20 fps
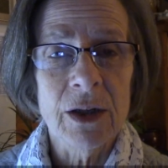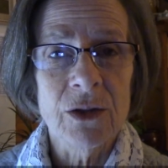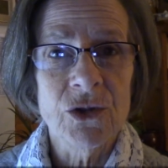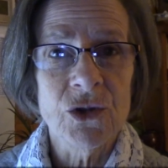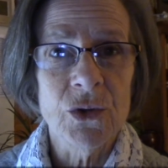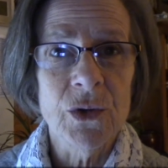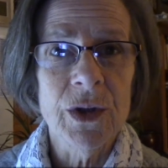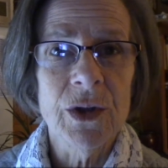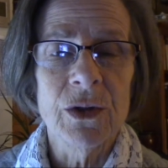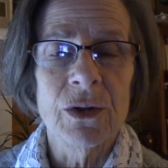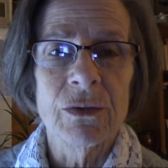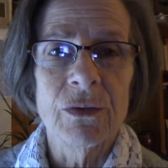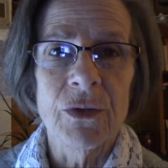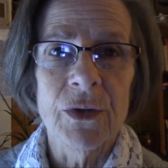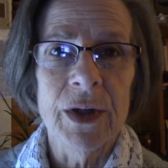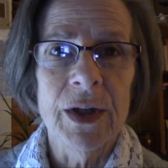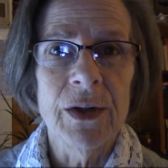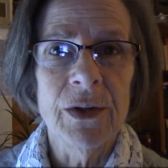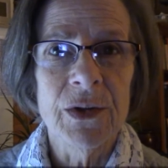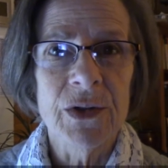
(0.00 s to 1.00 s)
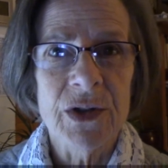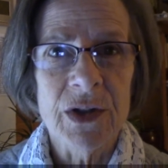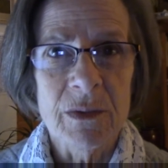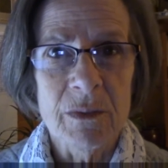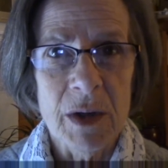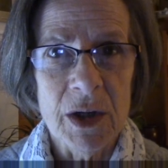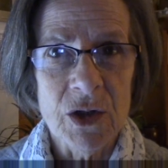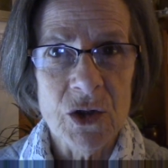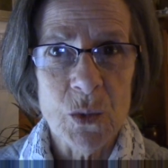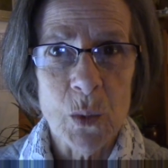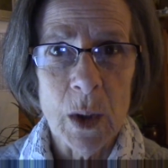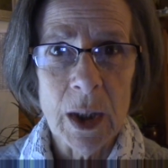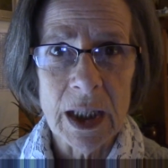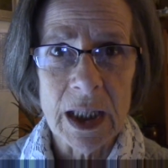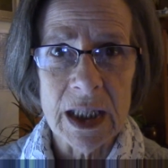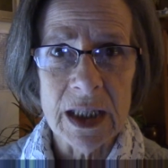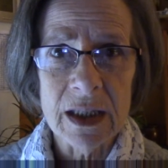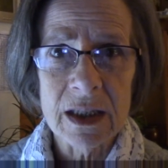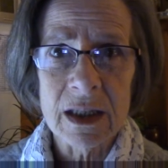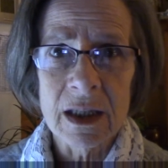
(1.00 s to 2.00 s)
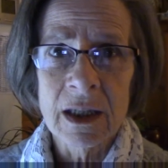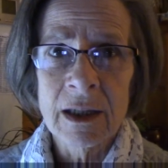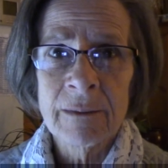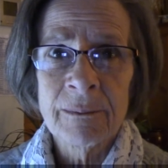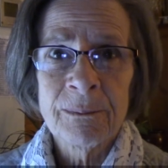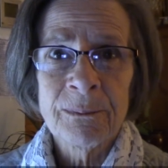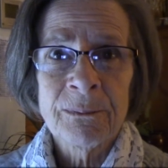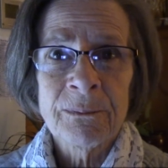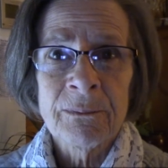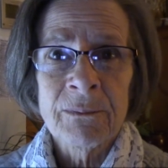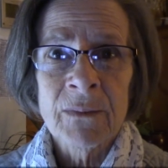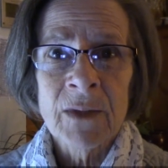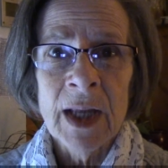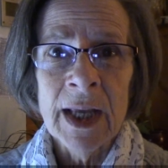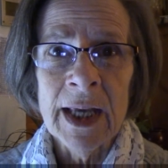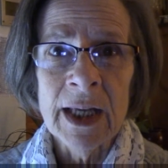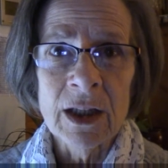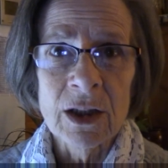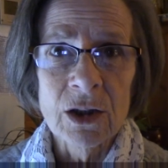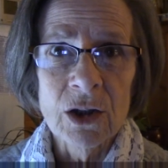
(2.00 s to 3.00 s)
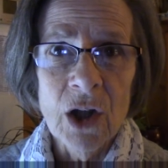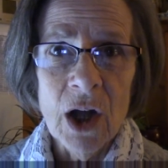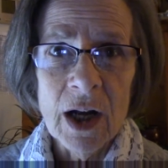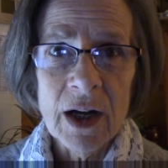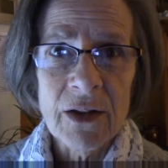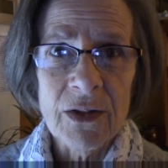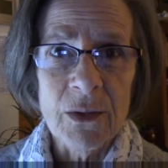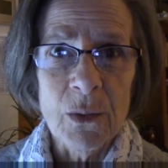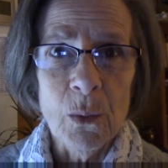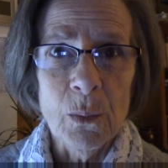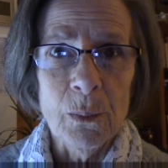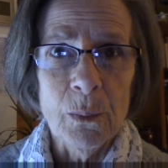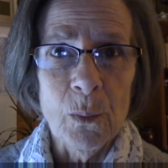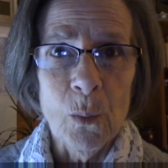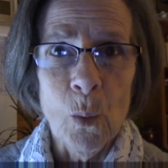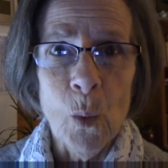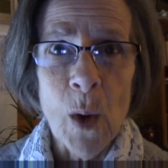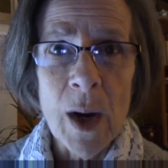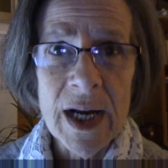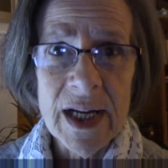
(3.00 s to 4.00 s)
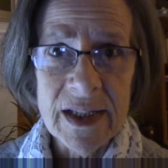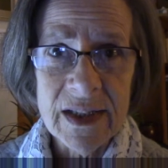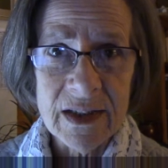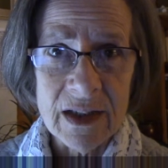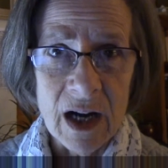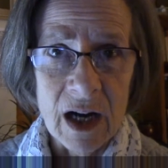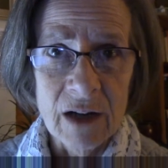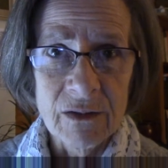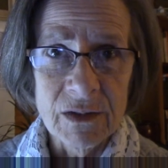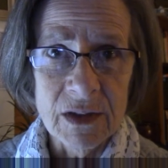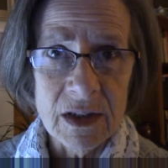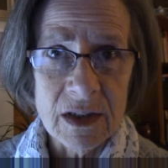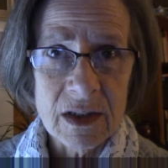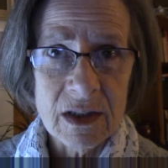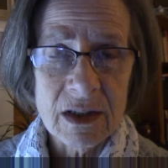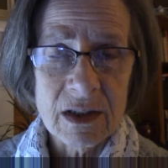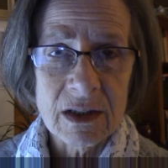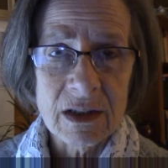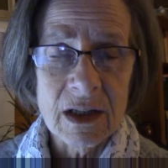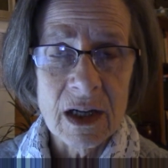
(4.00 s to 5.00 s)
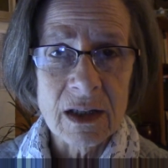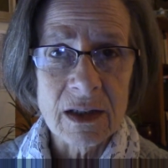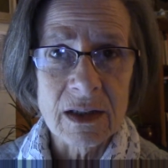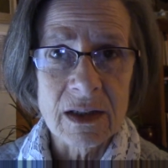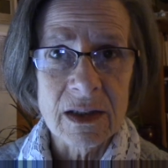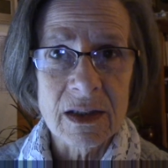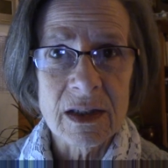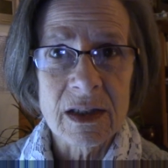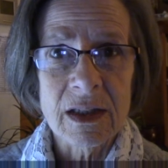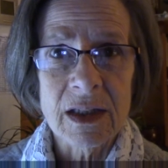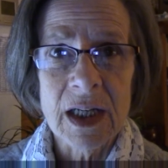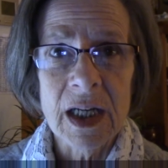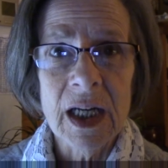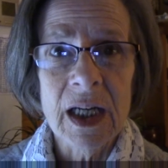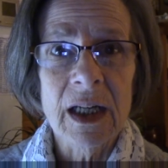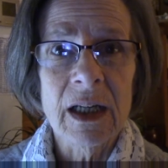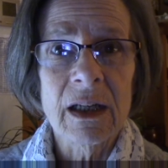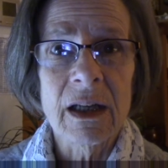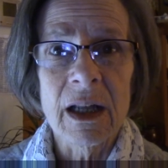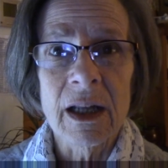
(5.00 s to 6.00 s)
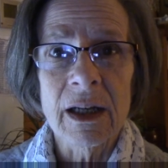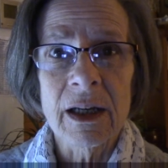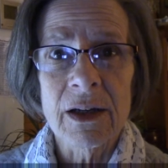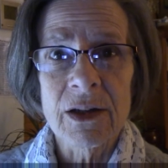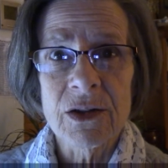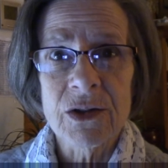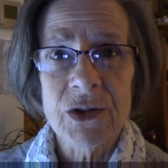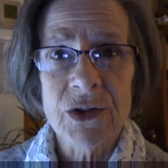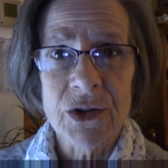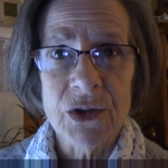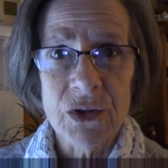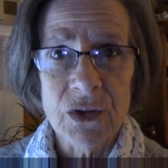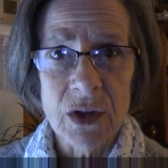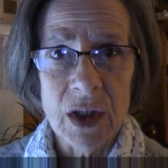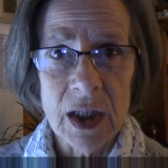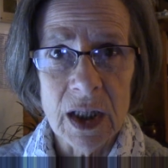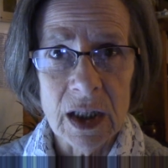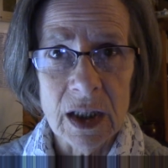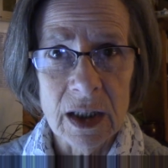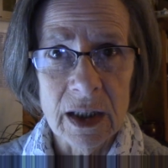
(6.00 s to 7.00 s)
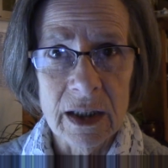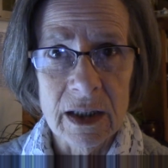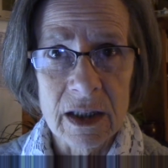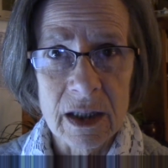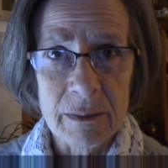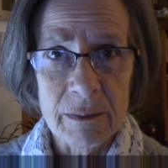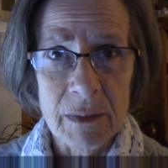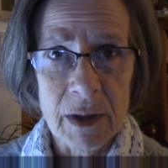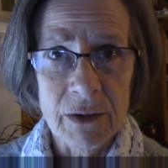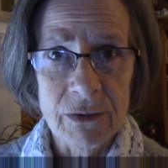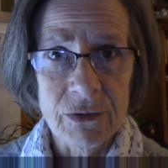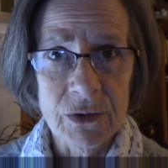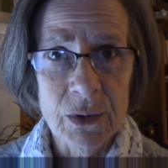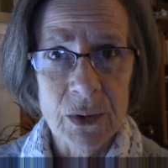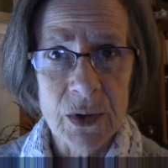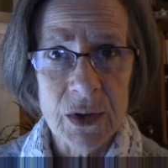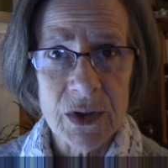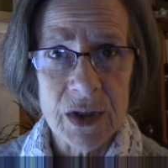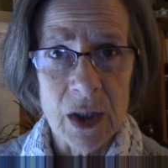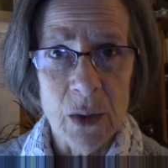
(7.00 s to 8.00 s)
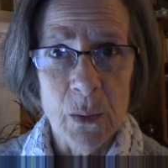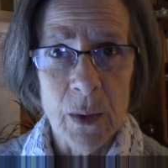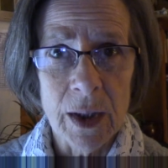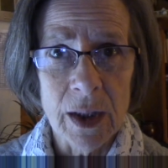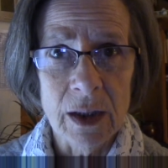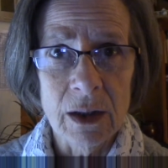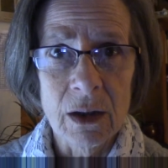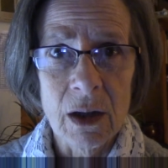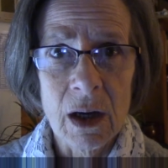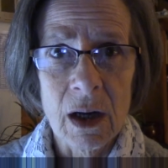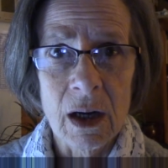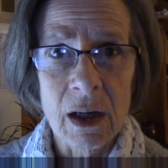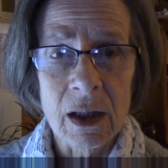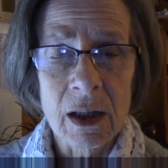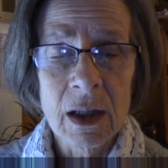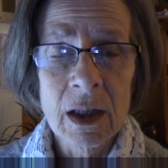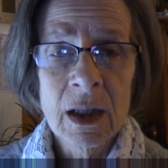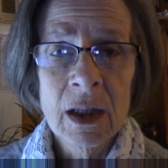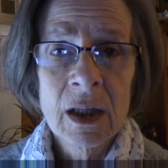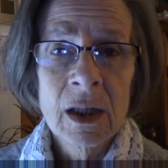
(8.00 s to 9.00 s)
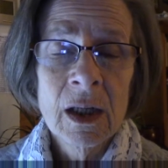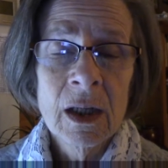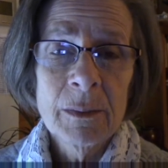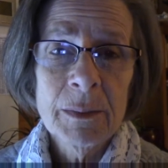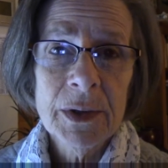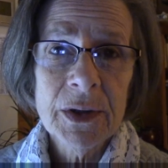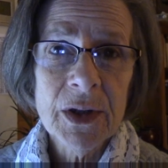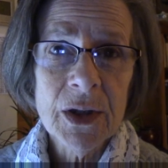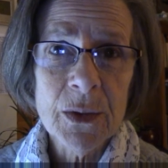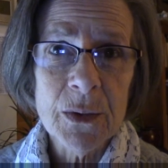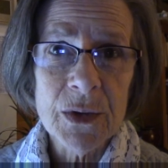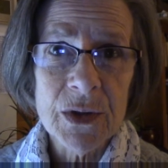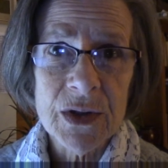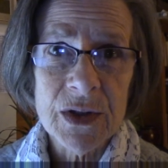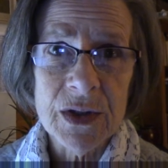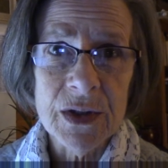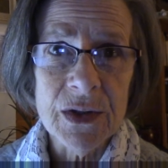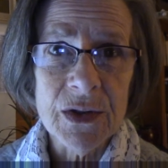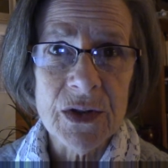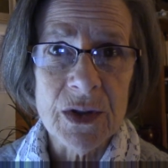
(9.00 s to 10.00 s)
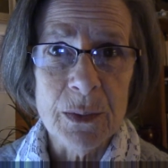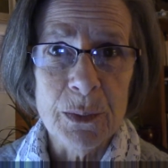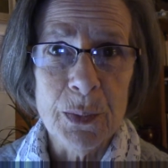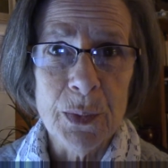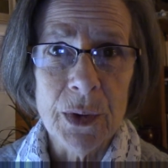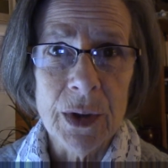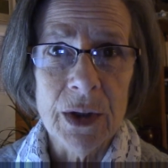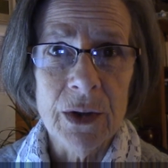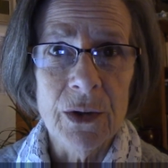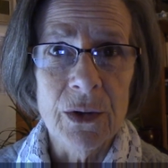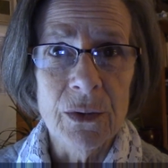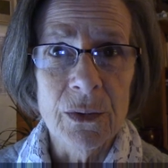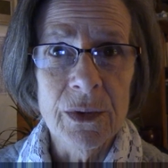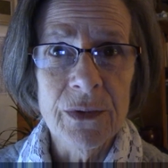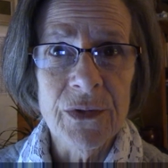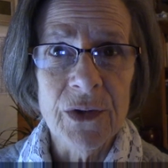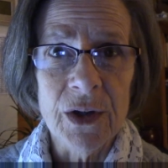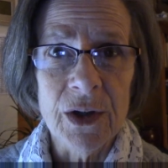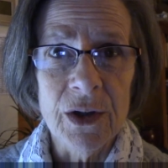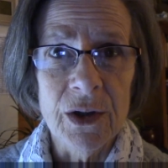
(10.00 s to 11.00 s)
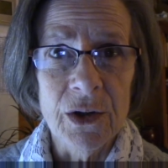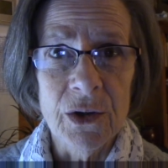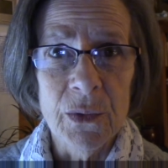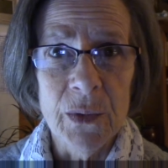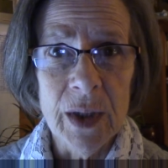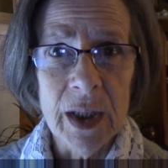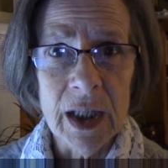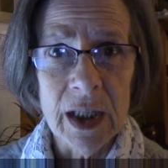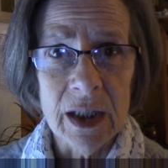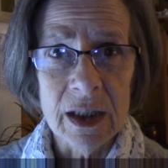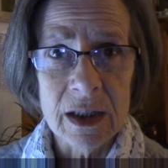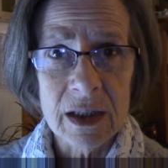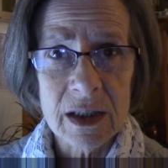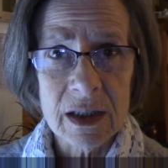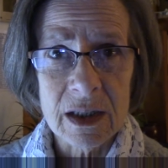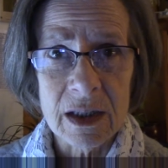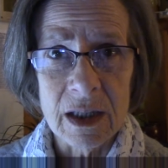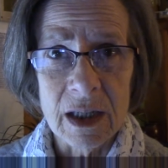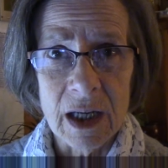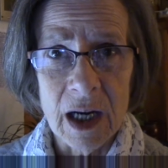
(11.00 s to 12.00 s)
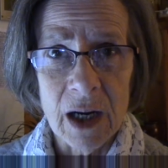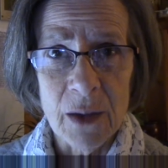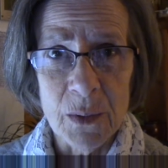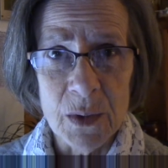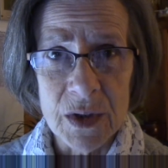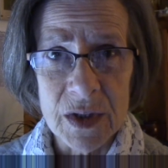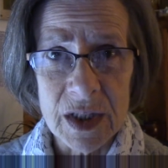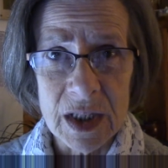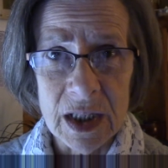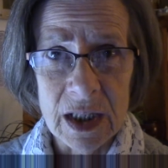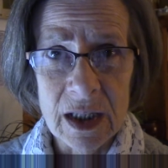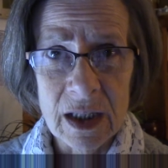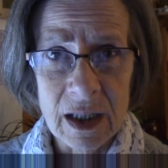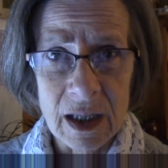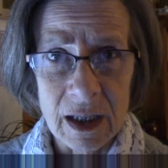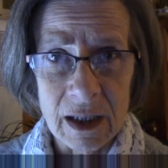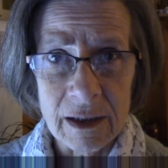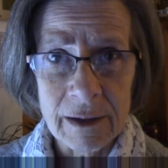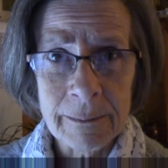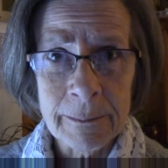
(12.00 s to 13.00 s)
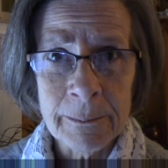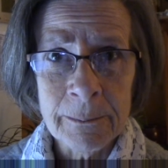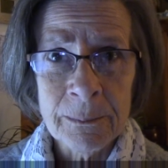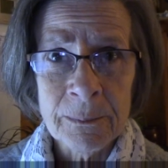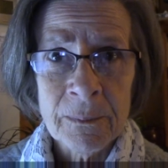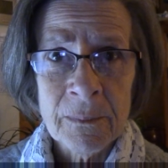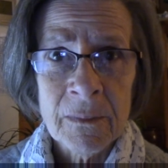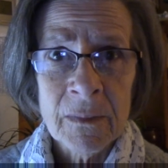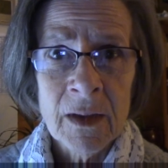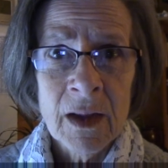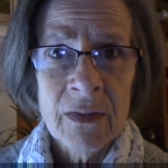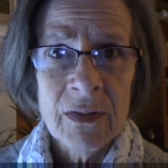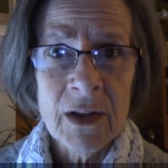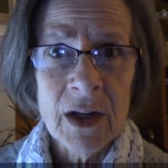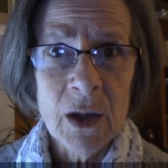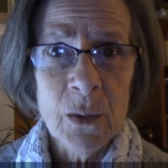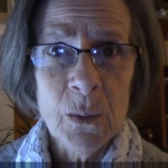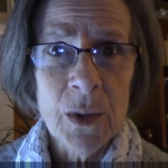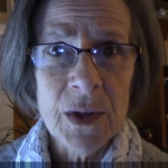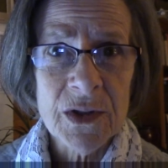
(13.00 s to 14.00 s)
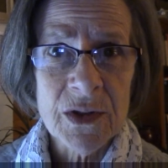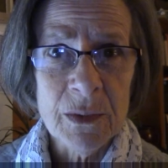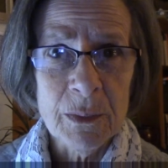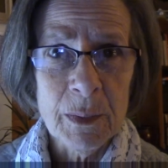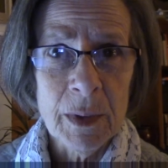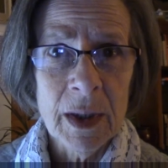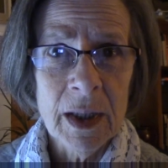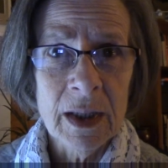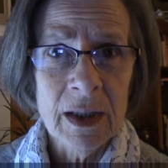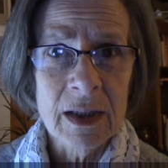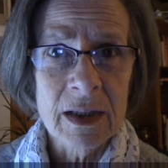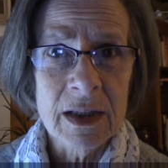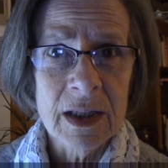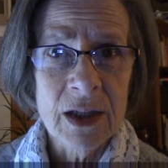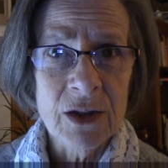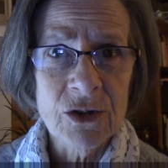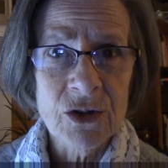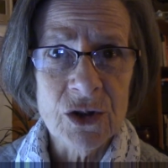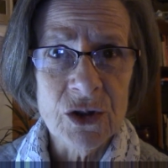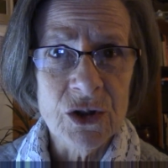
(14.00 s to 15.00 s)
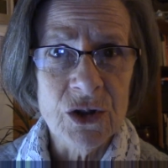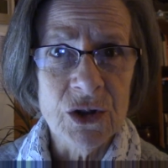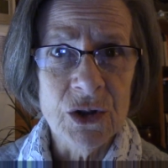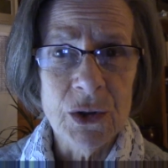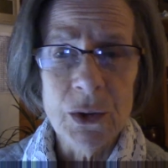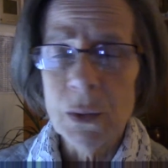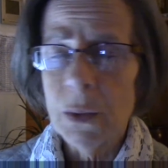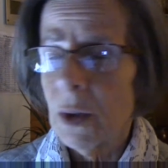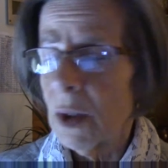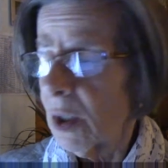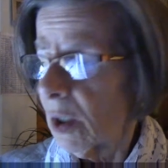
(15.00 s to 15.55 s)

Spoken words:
joined Overeaters in my 20s And a lot of the ways of it stuck and stayed, and I certainly cleaned up my food as I went along, but there were still some pretty horrific ingredients that I was eating that I wasn't paying attention to.